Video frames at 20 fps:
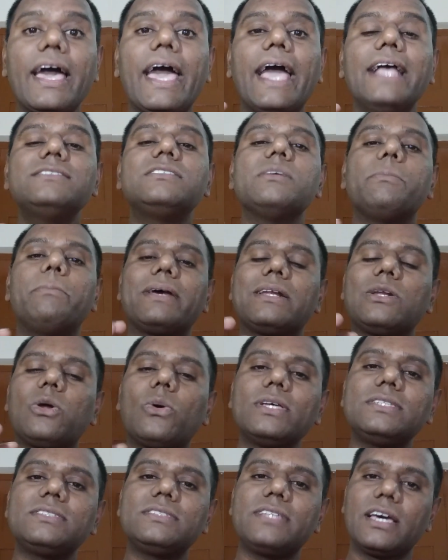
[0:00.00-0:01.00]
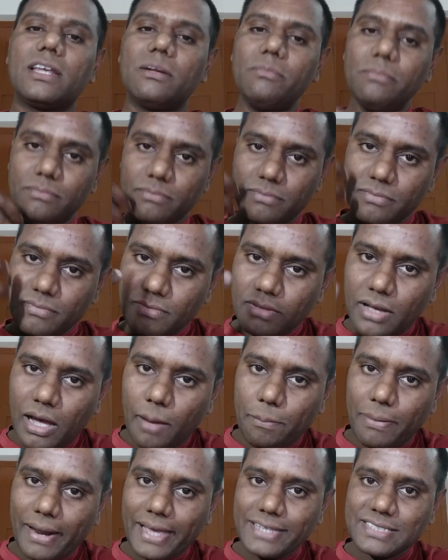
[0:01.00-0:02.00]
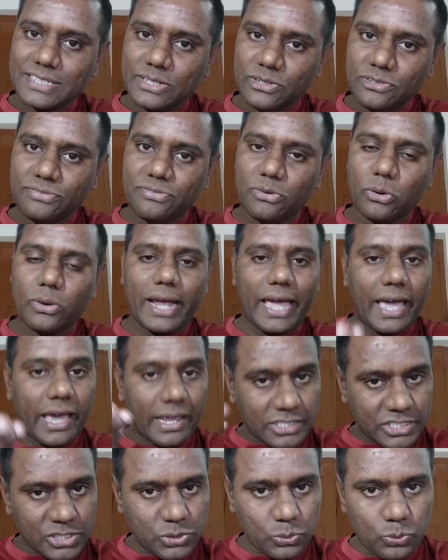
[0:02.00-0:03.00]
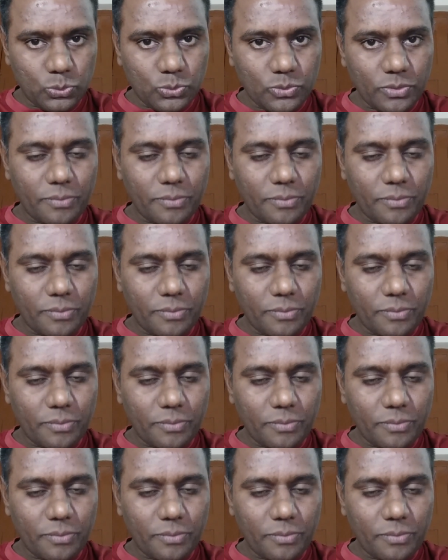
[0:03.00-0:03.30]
Hence the Bernoulli's theorem applies good for air too.